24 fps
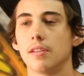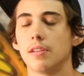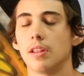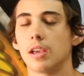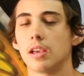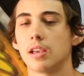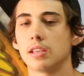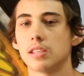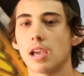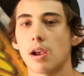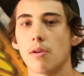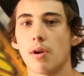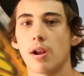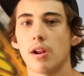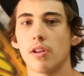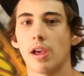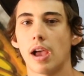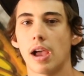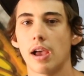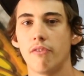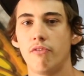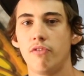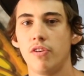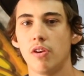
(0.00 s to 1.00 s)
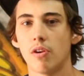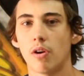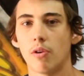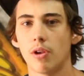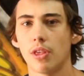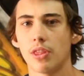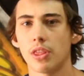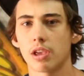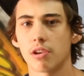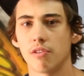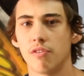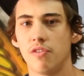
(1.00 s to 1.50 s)
because I ran
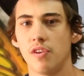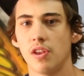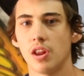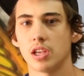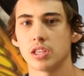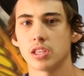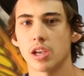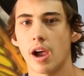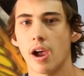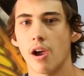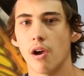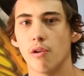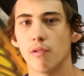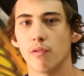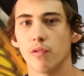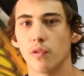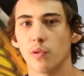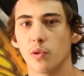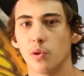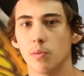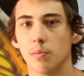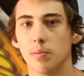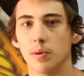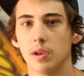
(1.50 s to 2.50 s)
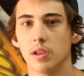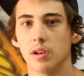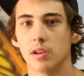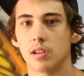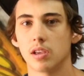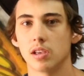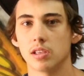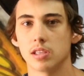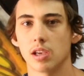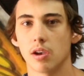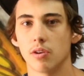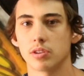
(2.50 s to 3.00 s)
like a Phoenix Ion for a little bit,
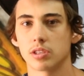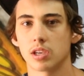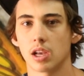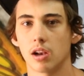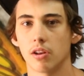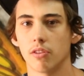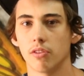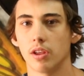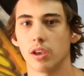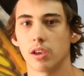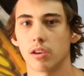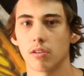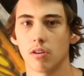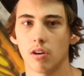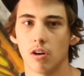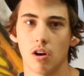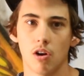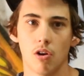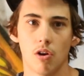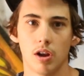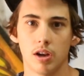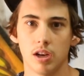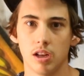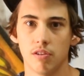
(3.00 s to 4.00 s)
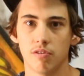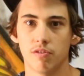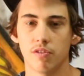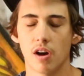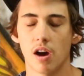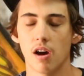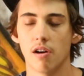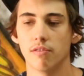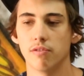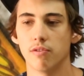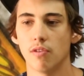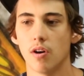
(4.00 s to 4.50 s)
because I was kind of like, oh, I need
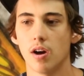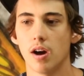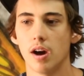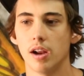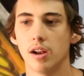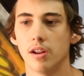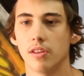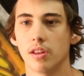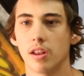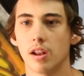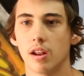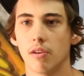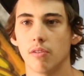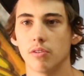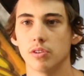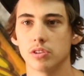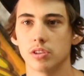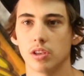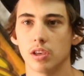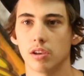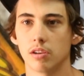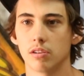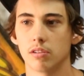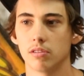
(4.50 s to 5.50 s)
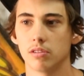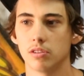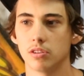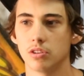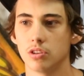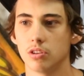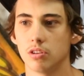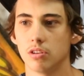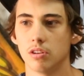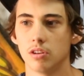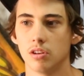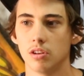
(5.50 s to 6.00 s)
5 wide, and then I was like
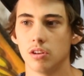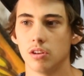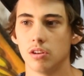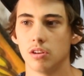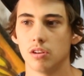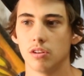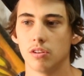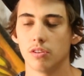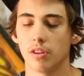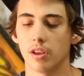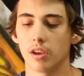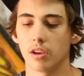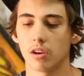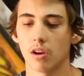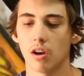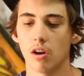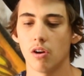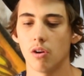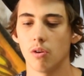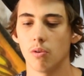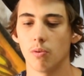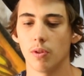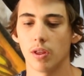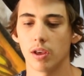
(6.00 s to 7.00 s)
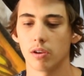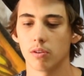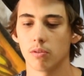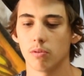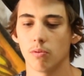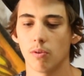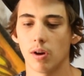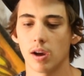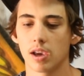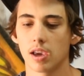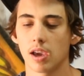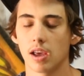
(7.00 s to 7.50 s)
oh,
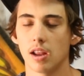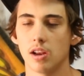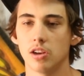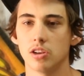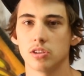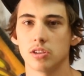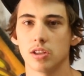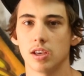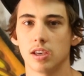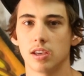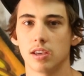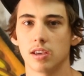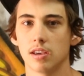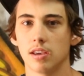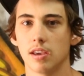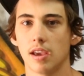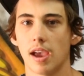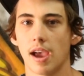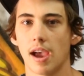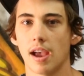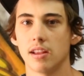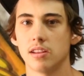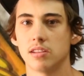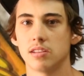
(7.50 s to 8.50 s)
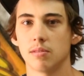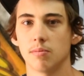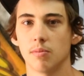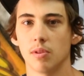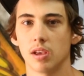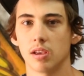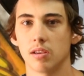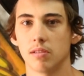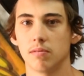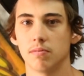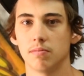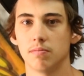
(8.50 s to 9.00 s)
like why can't I just like add some
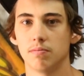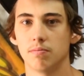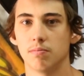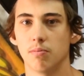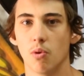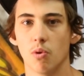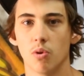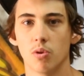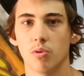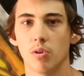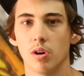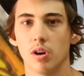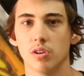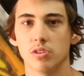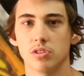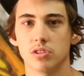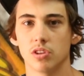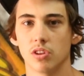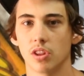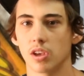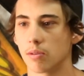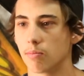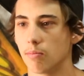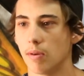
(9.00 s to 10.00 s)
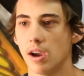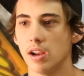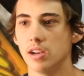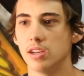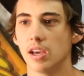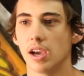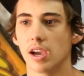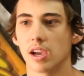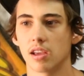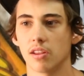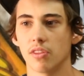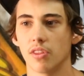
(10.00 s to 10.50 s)
like board rails to like my
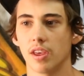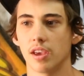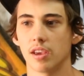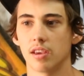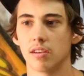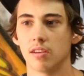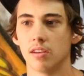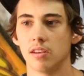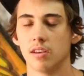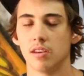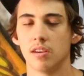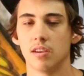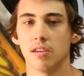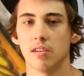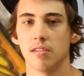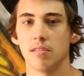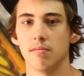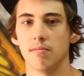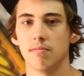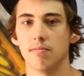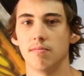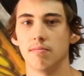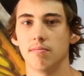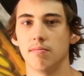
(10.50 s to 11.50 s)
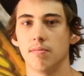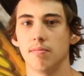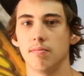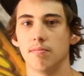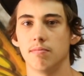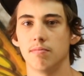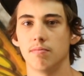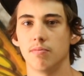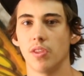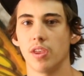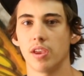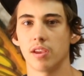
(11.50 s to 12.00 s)
deck and like
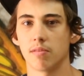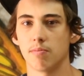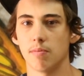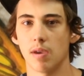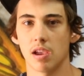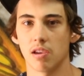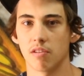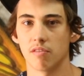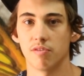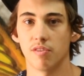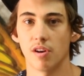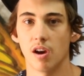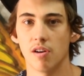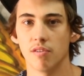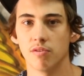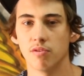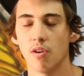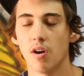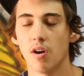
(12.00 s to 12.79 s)
make it 5